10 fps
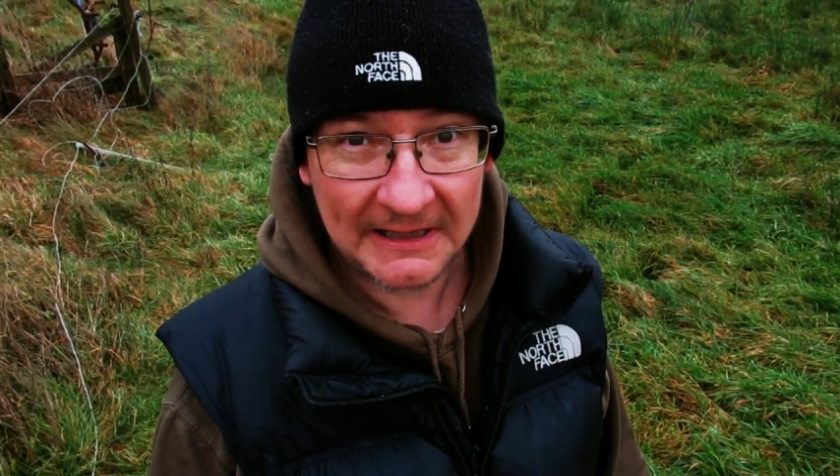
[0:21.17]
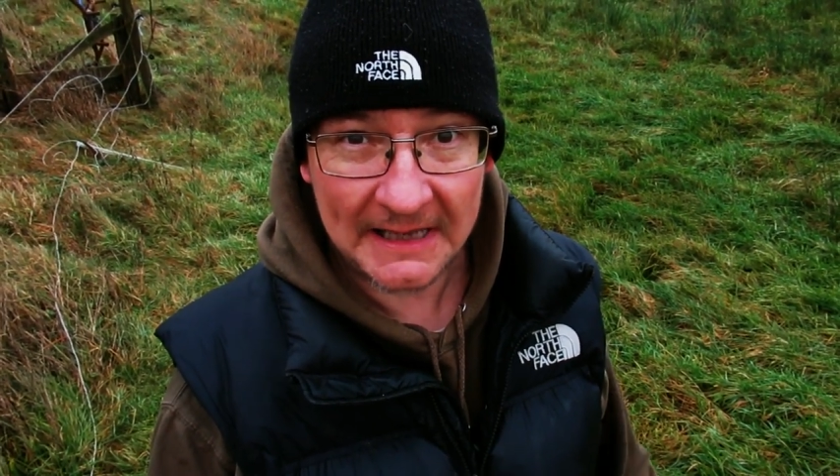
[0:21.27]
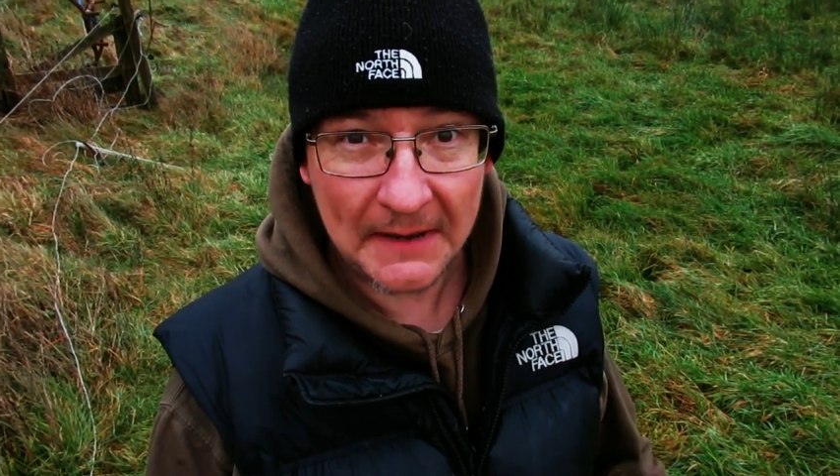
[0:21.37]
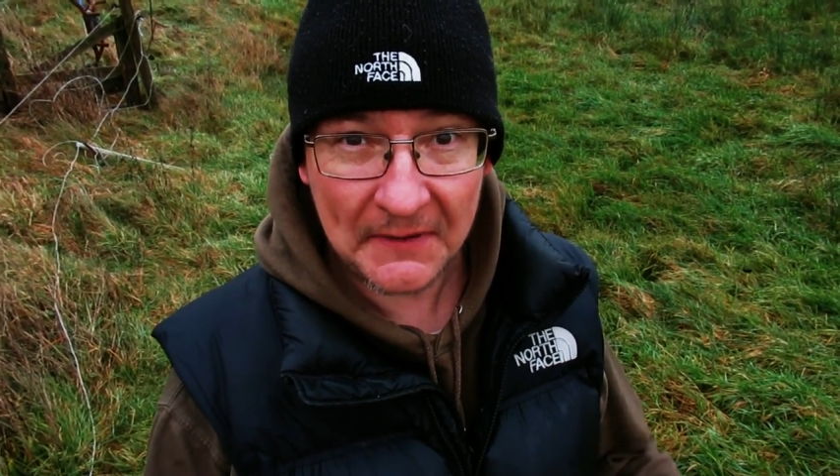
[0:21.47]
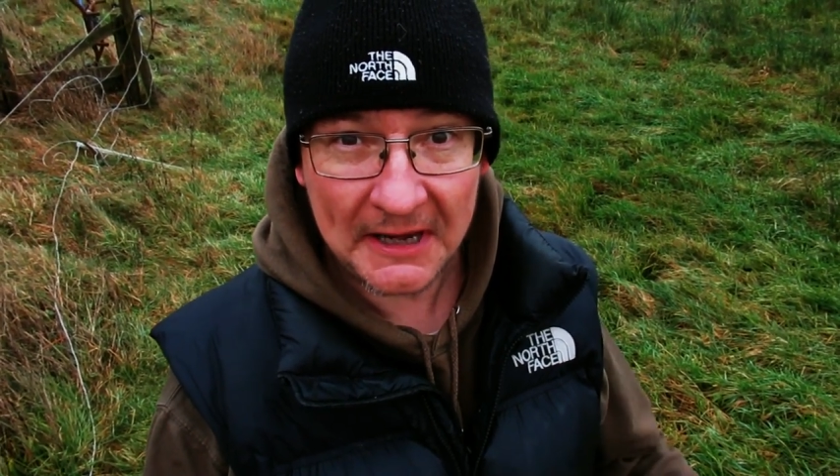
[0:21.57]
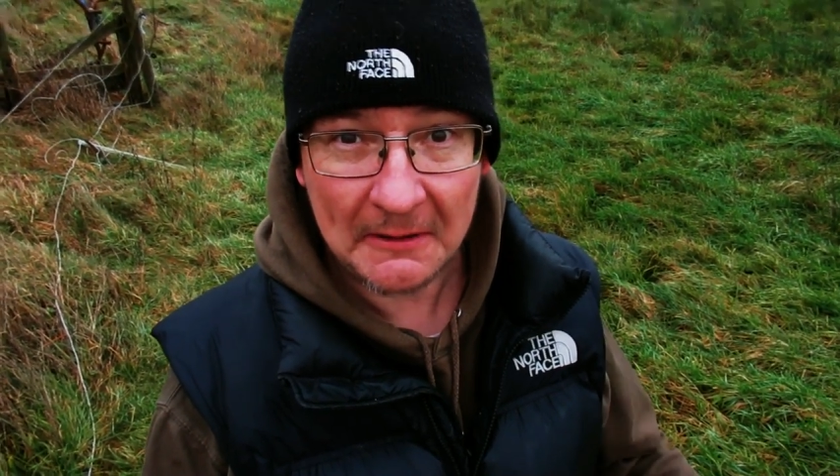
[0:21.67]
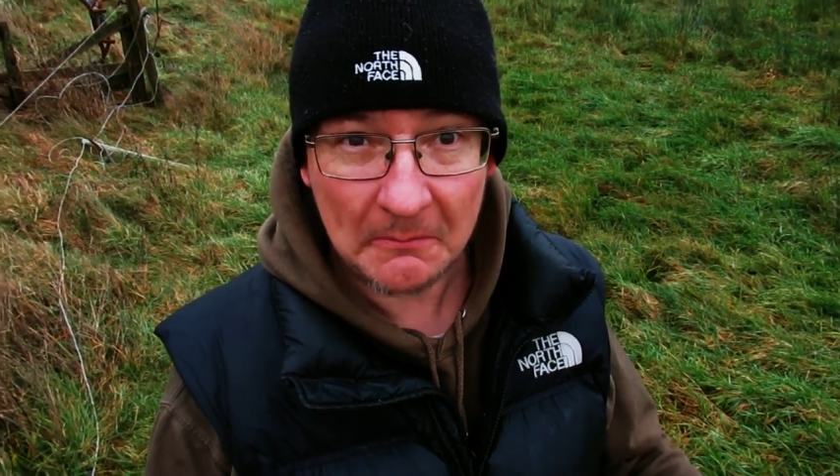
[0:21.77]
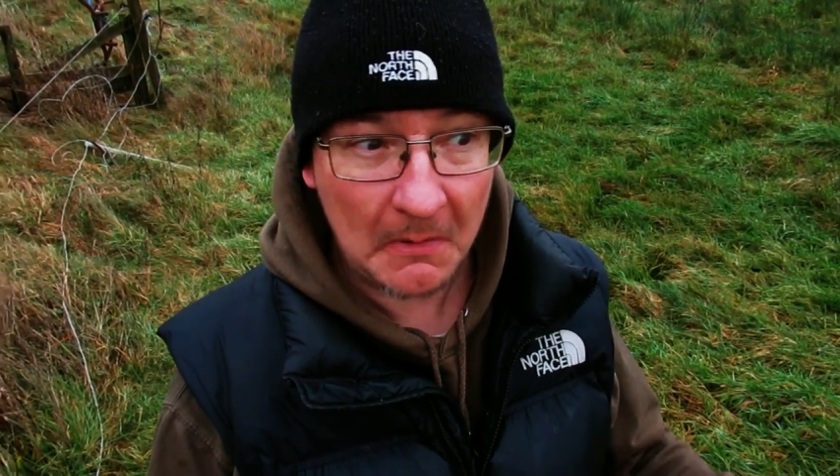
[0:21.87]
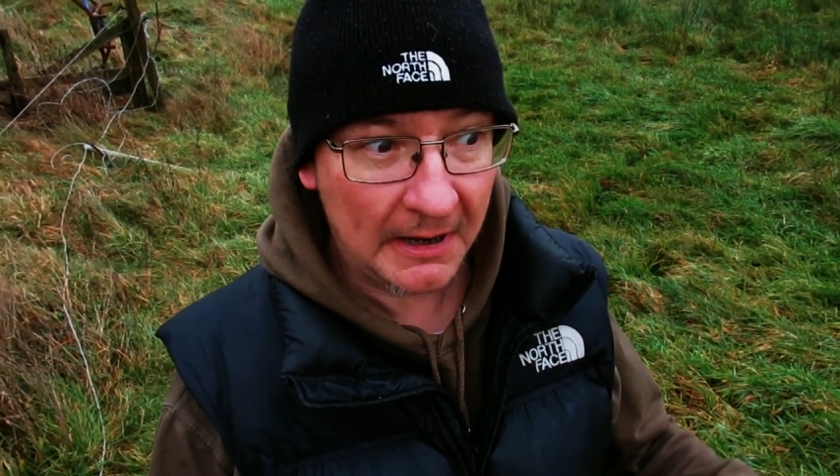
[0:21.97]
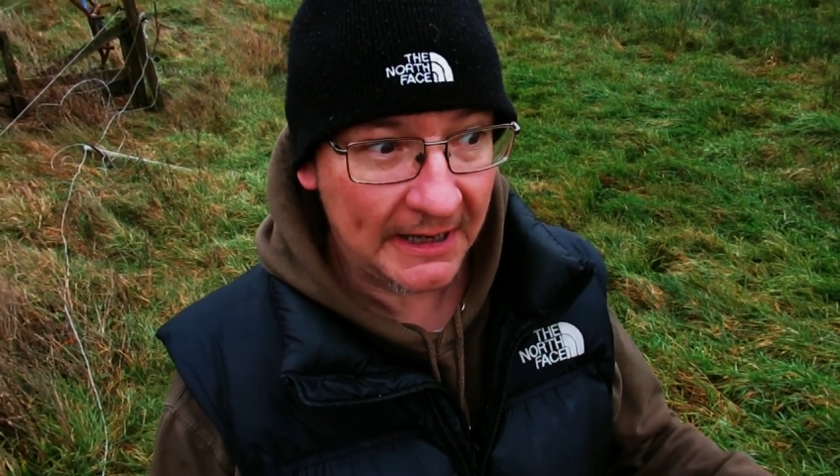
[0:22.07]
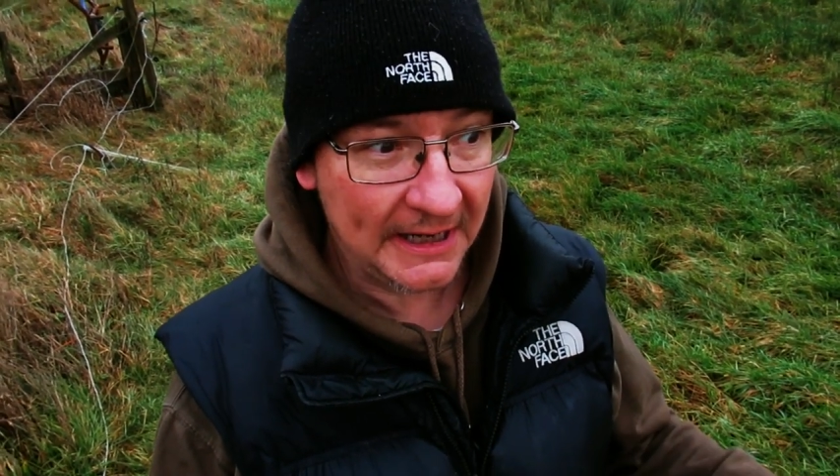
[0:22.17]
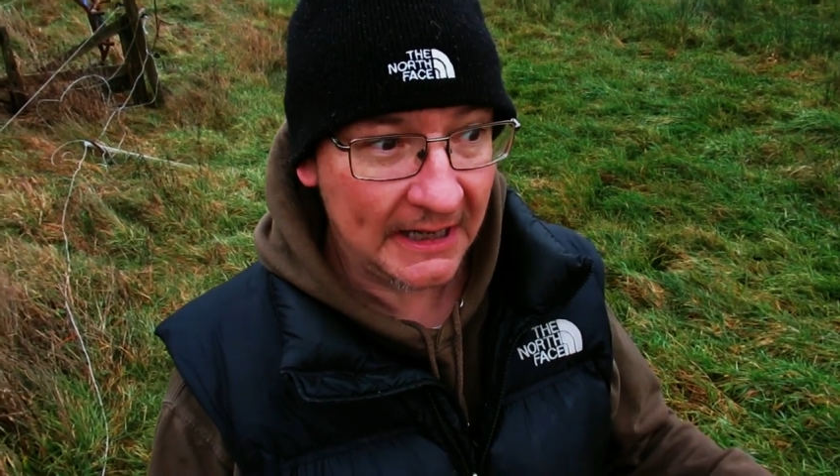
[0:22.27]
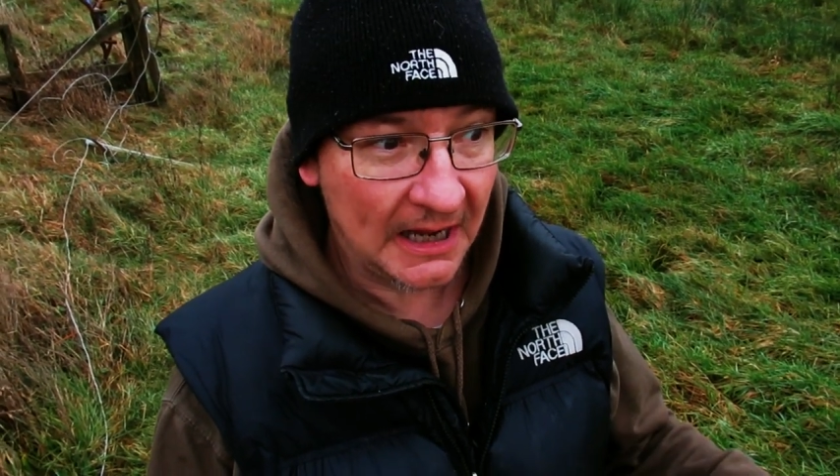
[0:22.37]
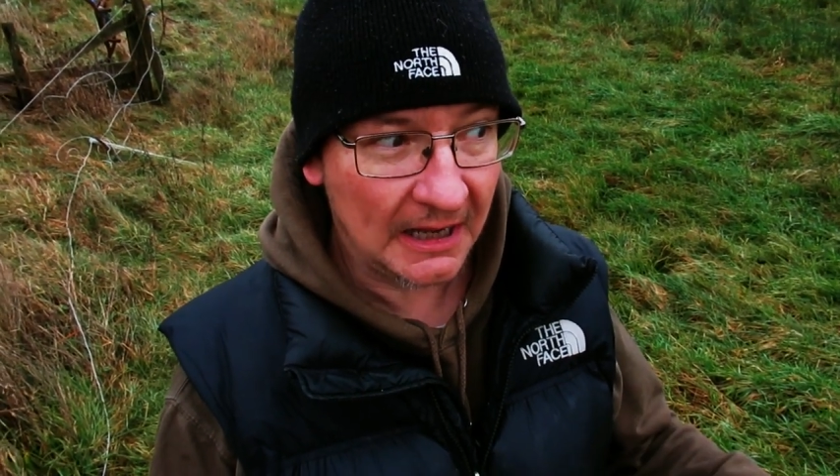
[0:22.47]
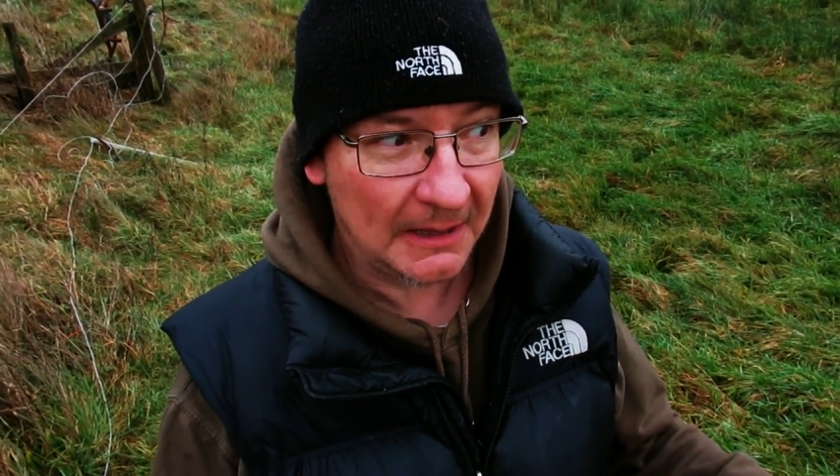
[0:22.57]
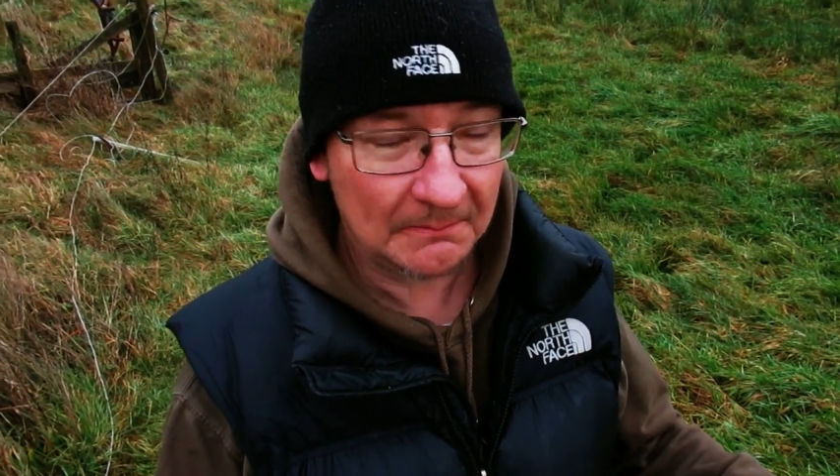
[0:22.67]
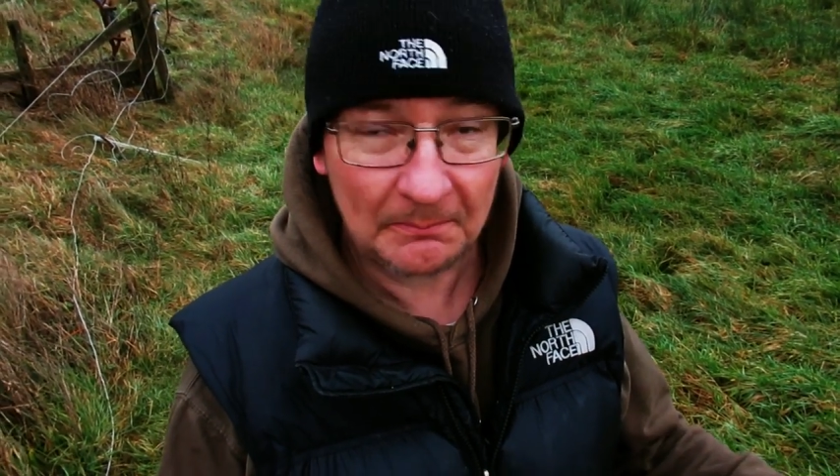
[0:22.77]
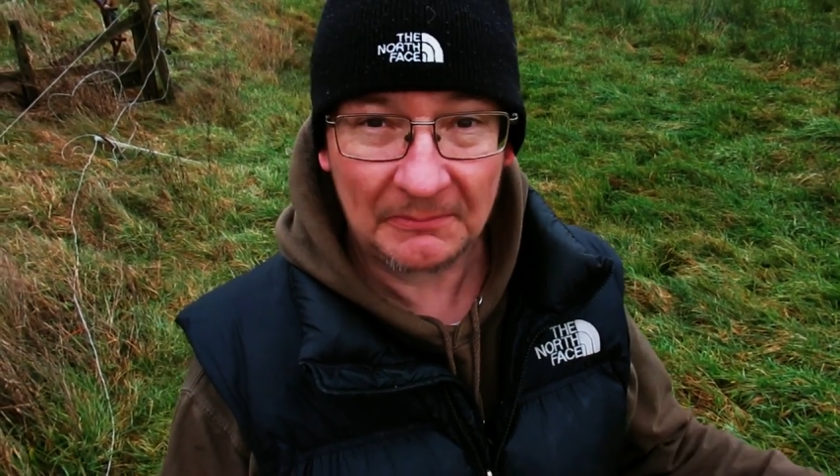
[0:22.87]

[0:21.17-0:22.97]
giving my